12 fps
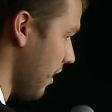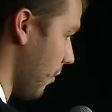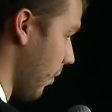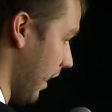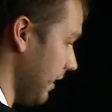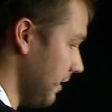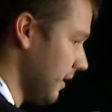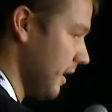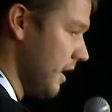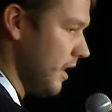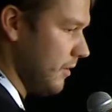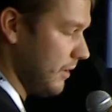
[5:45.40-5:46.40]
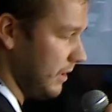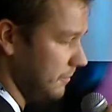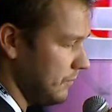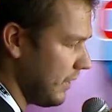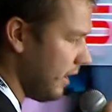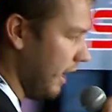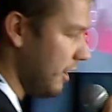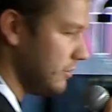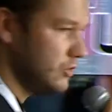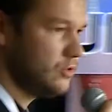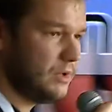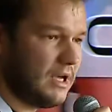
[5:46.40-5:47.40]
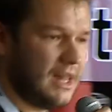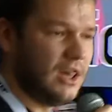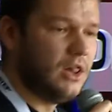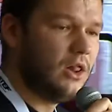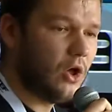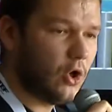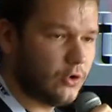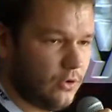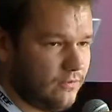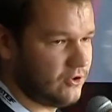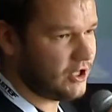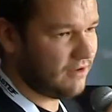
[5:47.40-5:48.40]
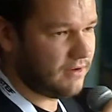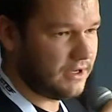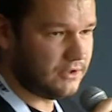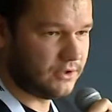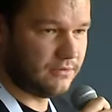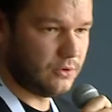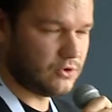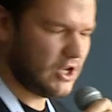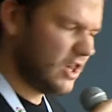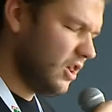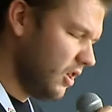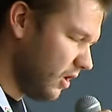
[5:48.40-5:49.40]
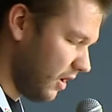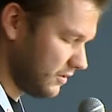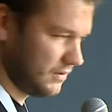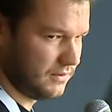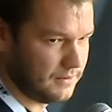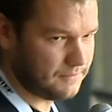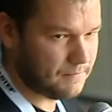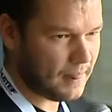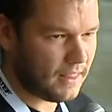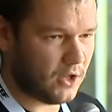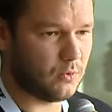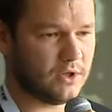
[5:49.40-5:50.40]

Why? Well, I was doing a lot of Java interviews, a lot. And